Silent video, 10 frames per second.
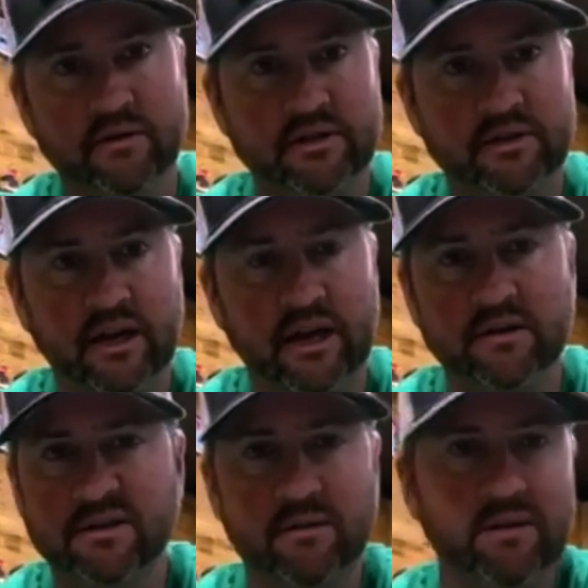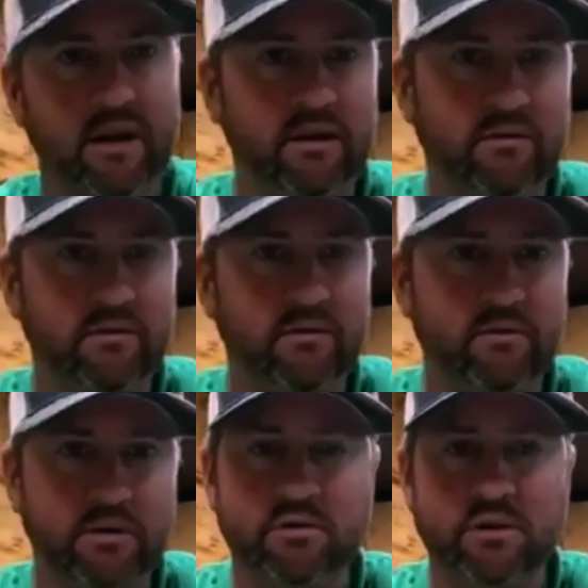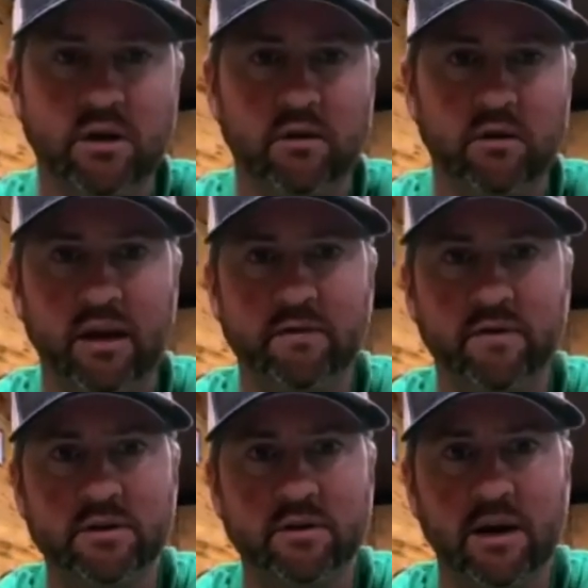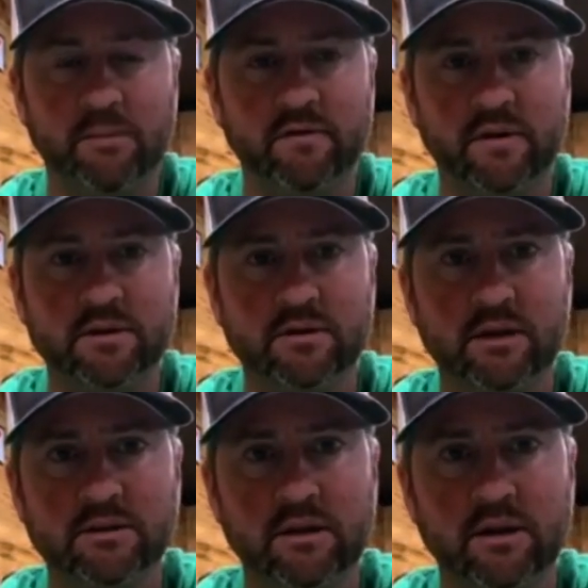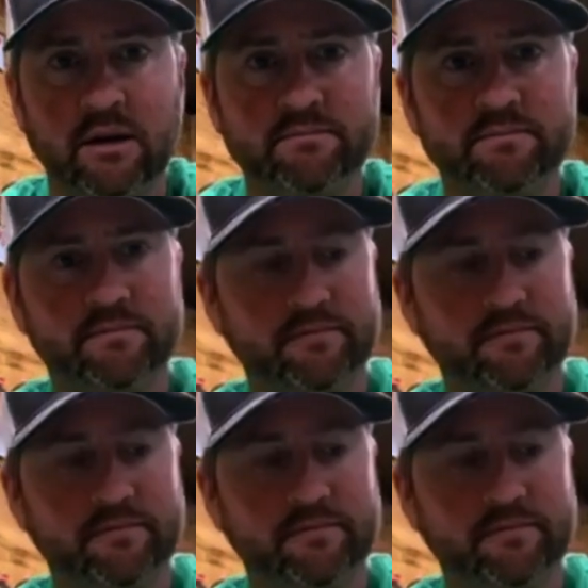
ounce jig head, the same thing you would use uh, pan fishing or crappie fishing, things like that.